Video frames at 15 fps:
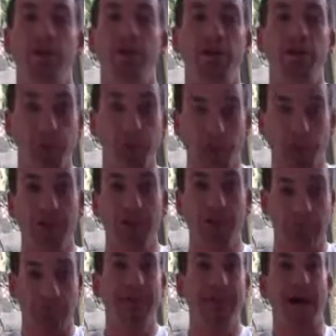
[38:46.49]
you earned a
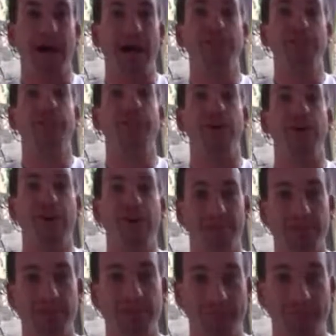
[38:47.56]
$3,000
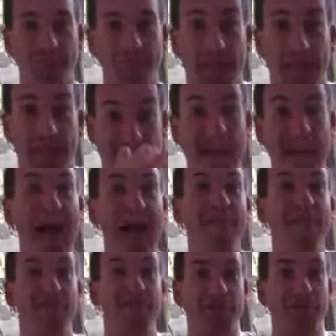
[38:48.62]
commission? The day
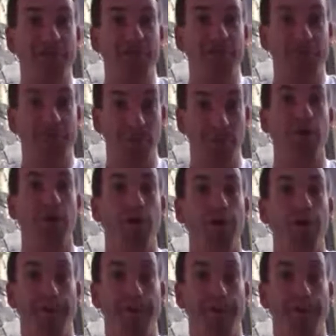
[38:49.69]
after, you earned a